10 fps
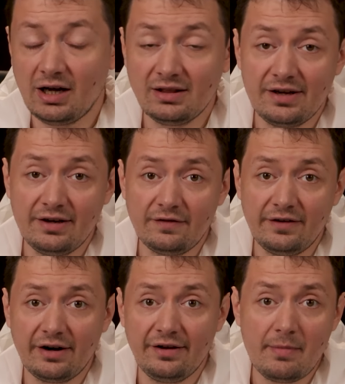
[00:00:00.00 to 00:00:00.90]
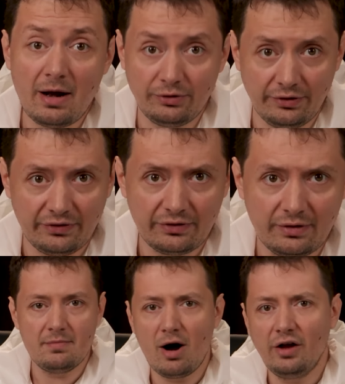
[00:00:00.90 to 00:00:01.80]
Oddly enough, not in the mountains.
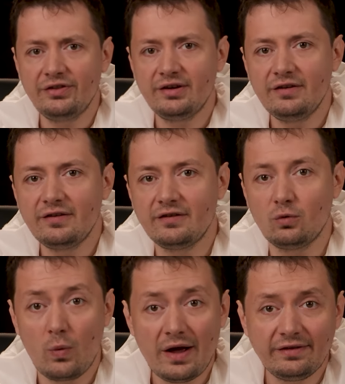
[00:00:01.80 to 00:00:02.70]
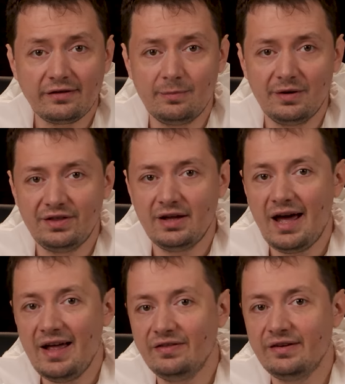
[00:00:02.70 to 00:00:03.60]
The Montanists went, but the
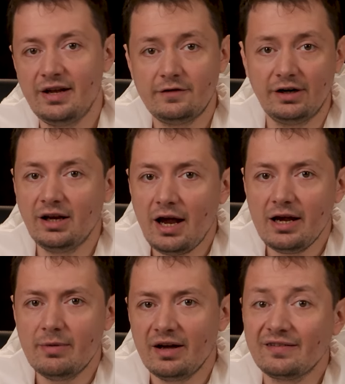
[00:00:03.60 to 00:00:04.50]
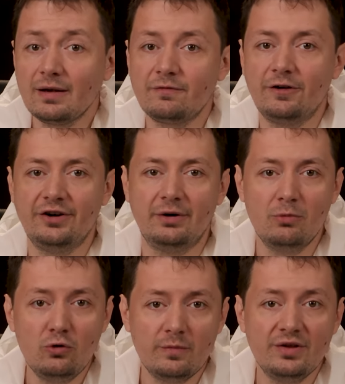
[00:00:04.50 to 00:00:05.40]
end never came except for their
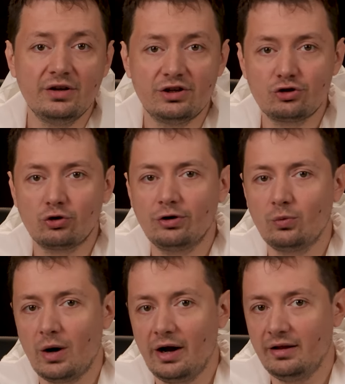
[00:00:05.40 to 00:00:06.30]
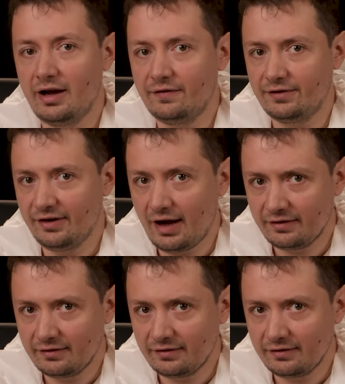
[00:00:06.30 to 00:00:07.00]
movement a short while after that.